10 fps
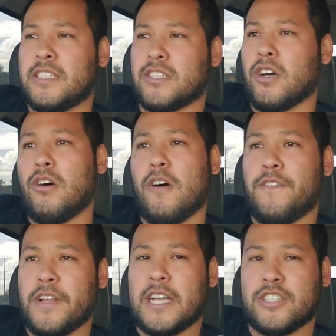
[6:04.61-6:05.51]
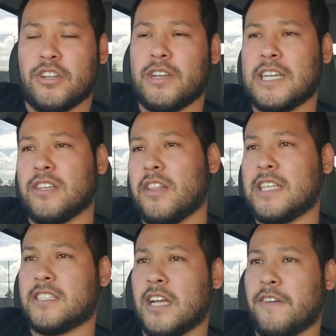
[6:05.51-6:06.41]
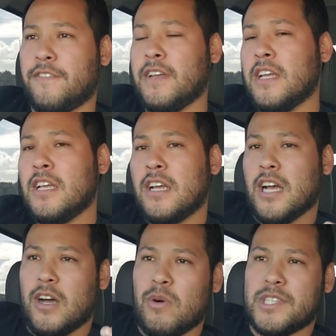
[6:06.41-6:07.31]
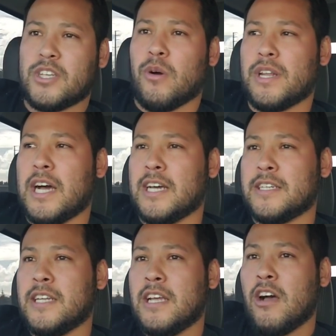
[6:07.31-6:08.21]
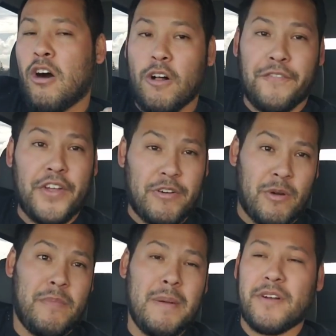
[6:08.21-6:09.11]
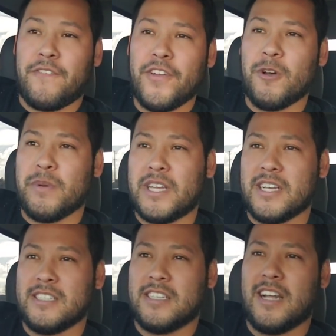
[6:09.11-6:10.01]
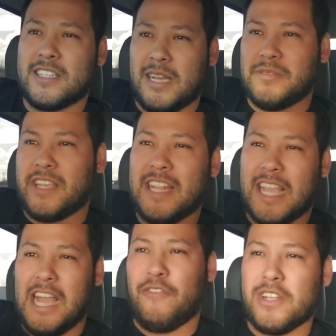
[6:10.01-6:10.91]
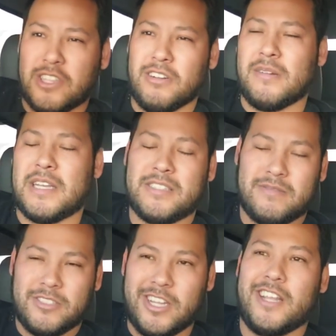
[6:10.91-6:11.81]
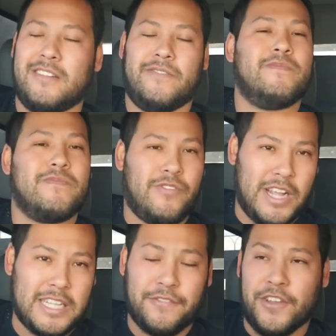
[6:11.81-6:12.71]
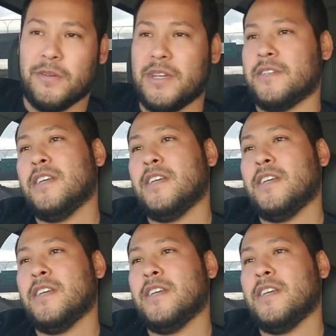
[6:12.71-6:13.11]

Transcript: So hopefully I can show you guys all that stuff, uh, what's going on. Hopefully I remember to film it because a lot of times I get like halfway through and I'm like, shit, forgot to film it.